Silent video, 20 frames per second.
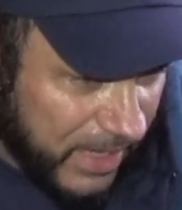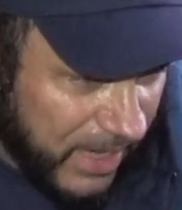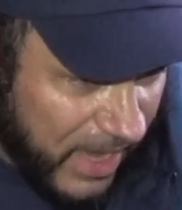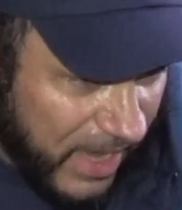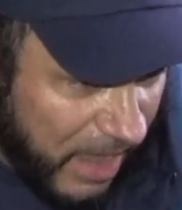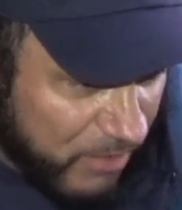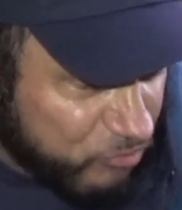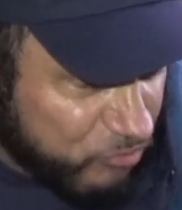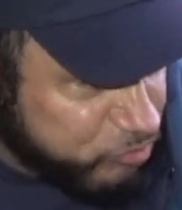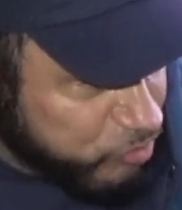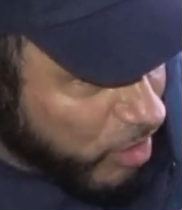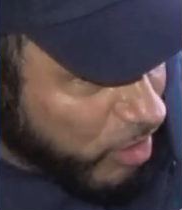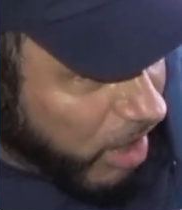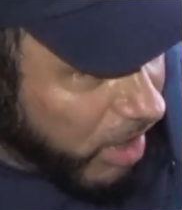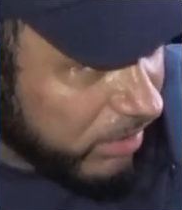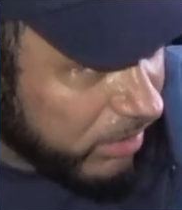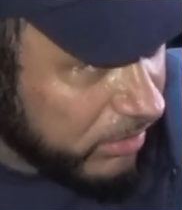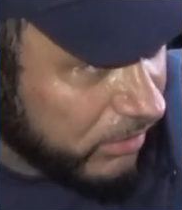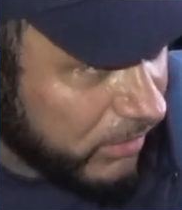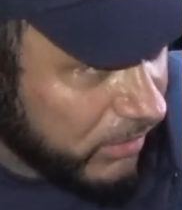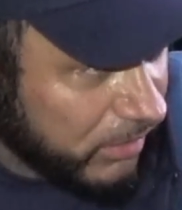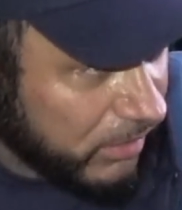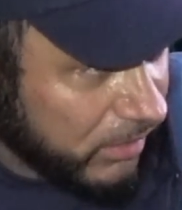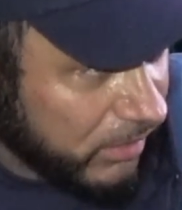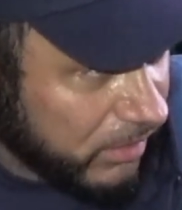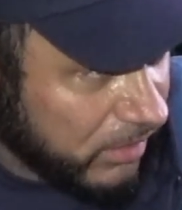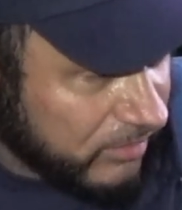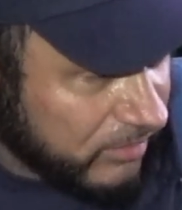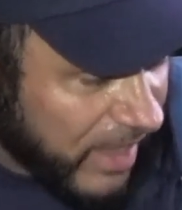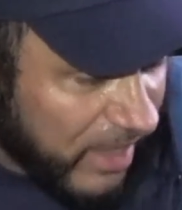and they're like,
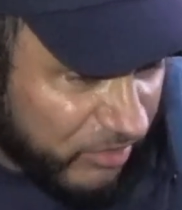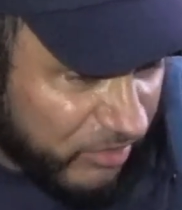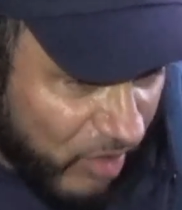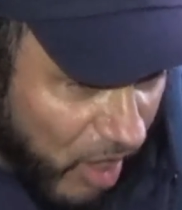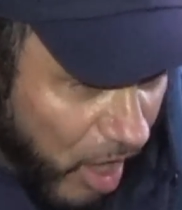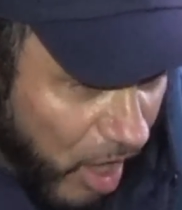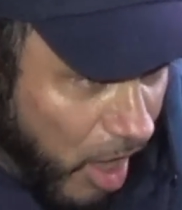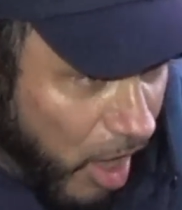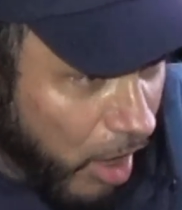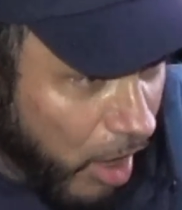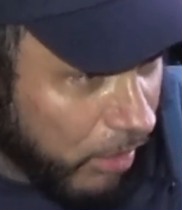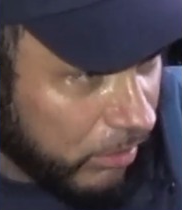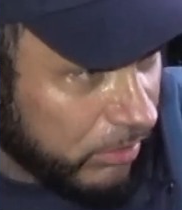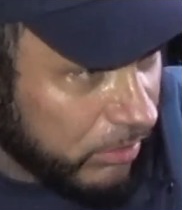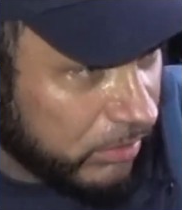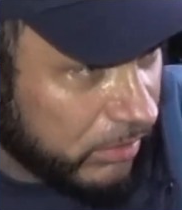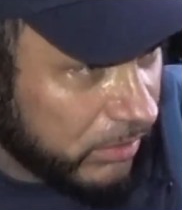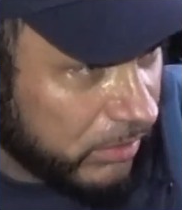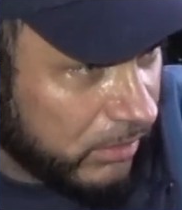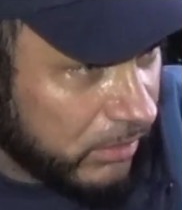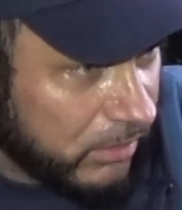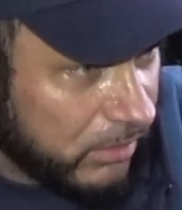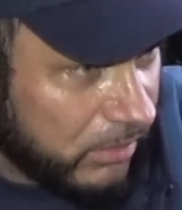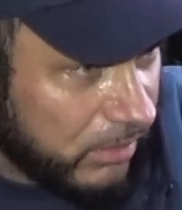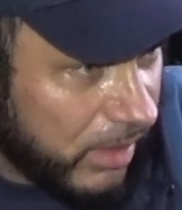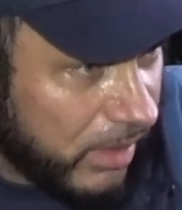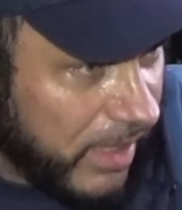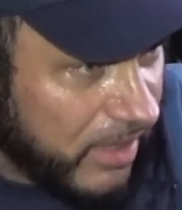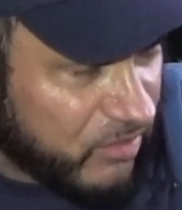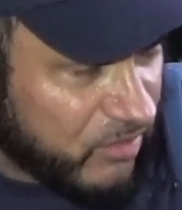that's Arm.
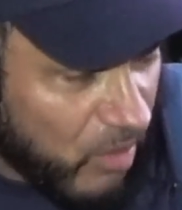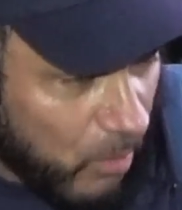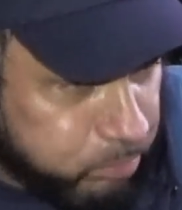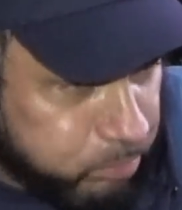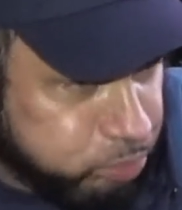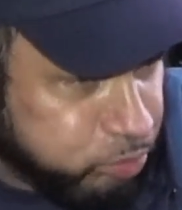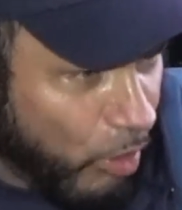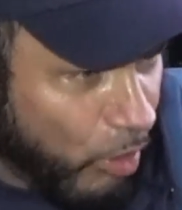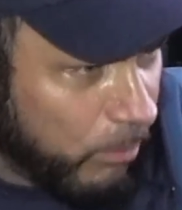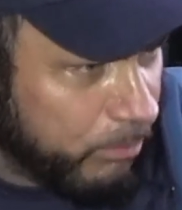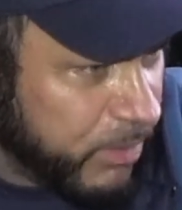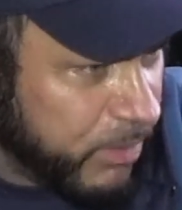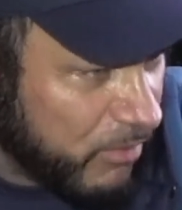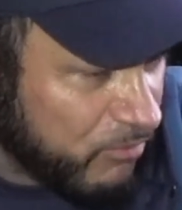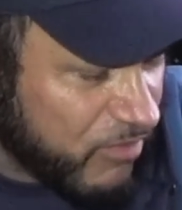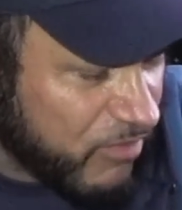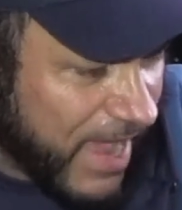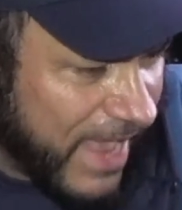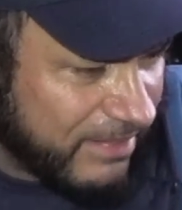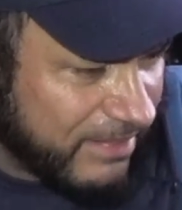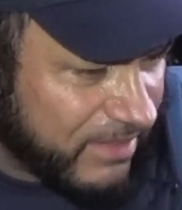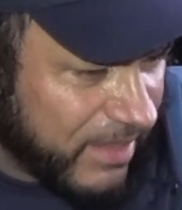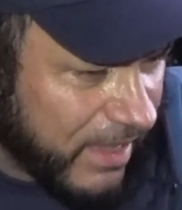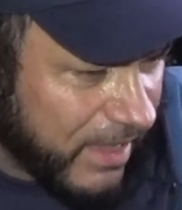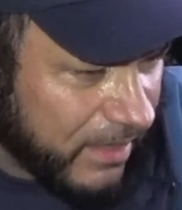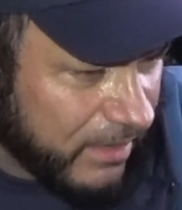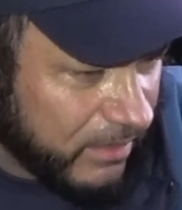He's a problem, Randy.